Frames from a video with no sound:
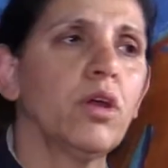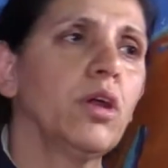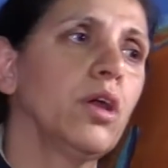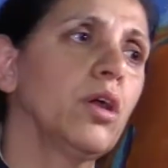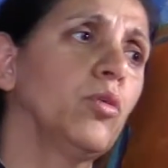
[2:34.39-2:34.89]

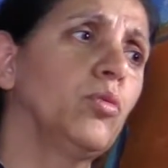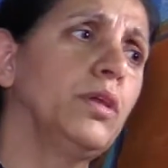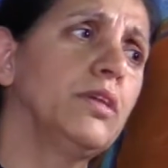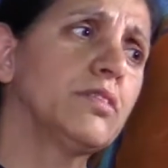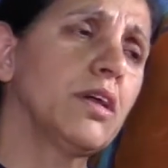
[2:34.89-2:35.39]

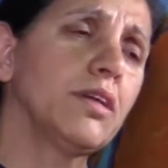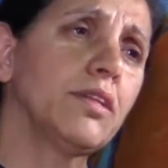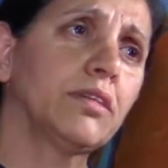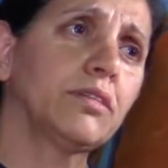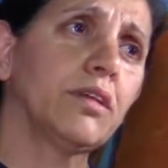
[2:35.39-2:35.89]
We say
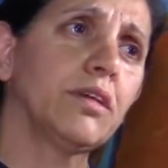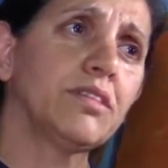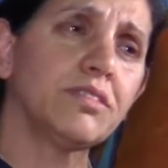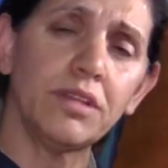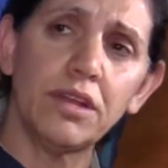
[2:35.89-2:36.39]
that
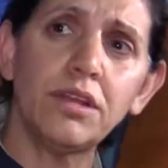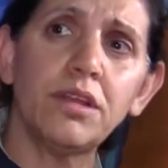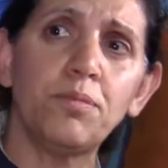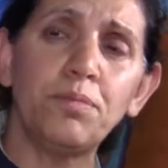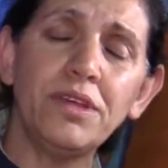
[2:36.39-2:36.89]

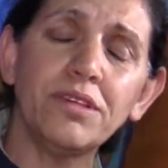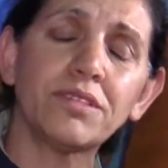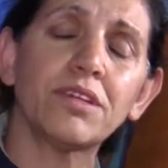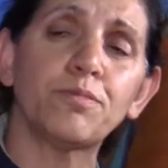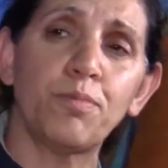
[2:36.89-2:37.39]
still
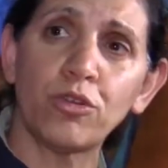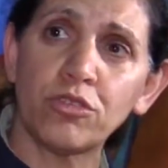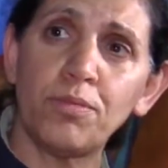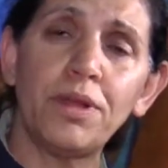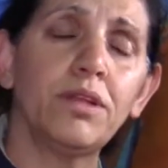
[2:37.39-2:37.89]
peace is
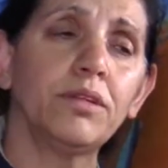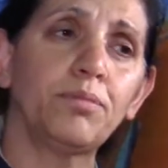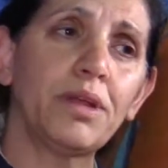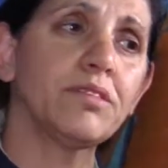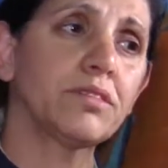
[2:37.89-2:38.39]
possible in
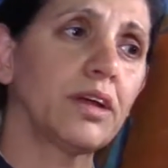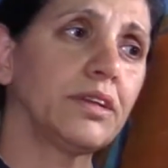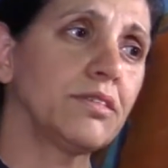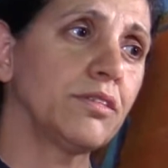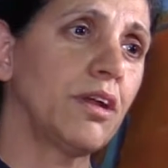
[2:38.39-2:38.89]

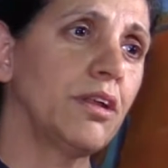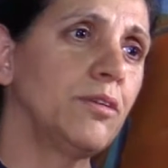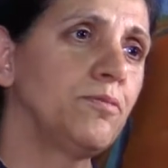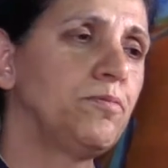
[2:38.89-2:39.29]
Palestine, Israel.